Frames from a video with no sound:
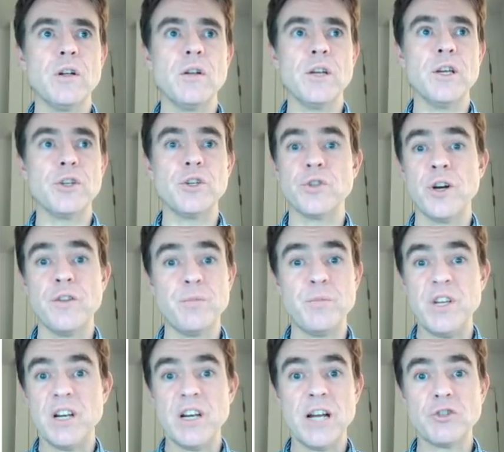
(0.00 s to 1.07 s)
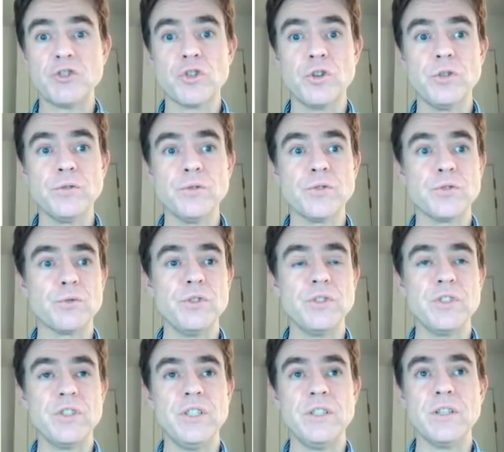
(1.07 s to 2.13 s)
it could either be electrons or
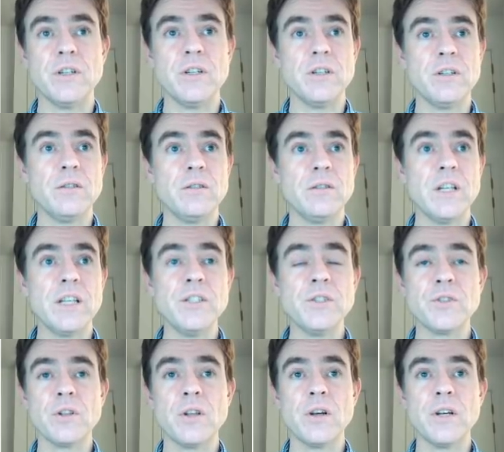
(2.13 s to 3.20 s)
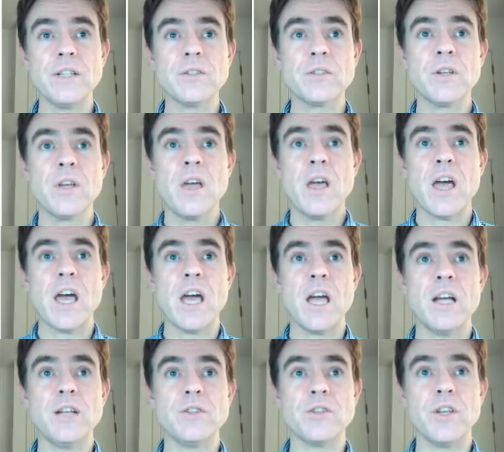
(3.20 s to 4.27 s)
indeed laser light,
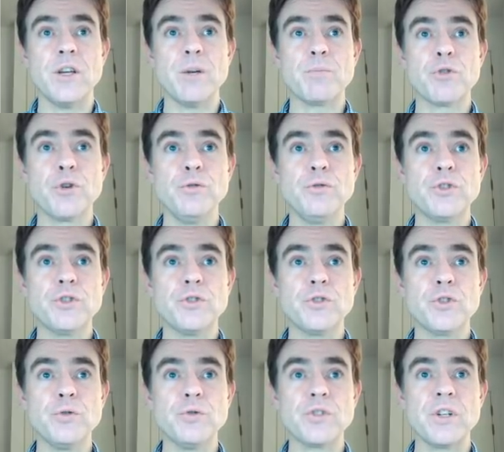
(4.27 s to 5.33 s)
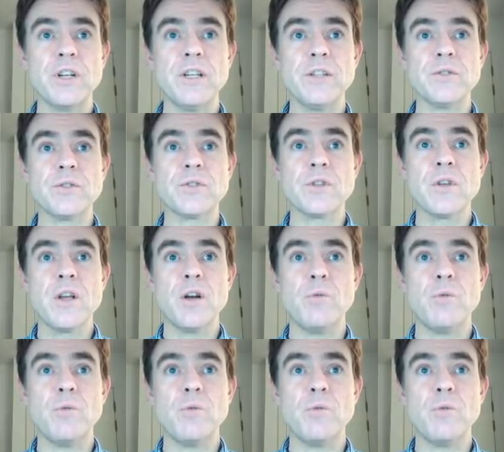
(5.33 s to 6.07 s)
and they approach two slits.